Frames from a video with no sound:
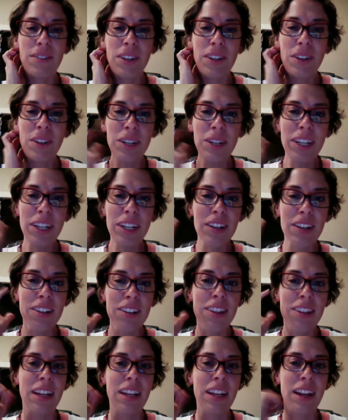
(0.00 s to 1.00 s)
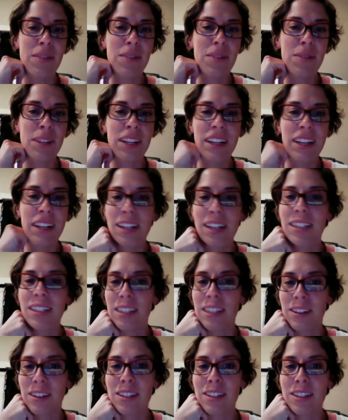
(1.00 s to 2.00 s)
you hear that they are really kind of
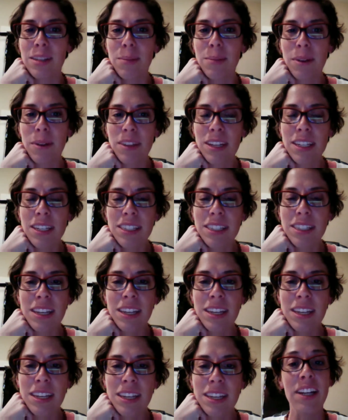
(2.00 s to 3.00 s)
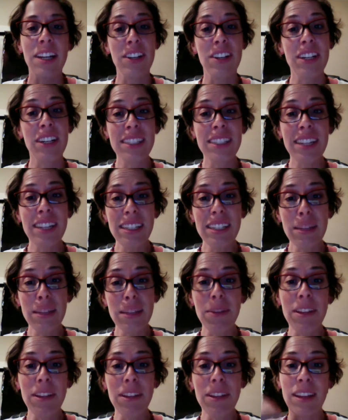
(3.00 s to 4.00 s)
serious about this, you can say
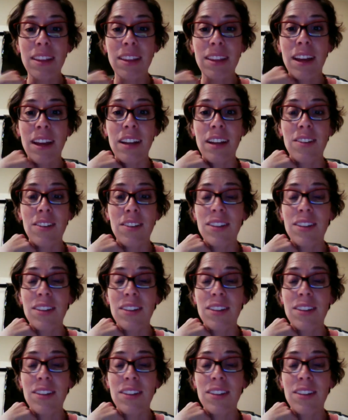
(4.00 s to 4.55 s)
something like that.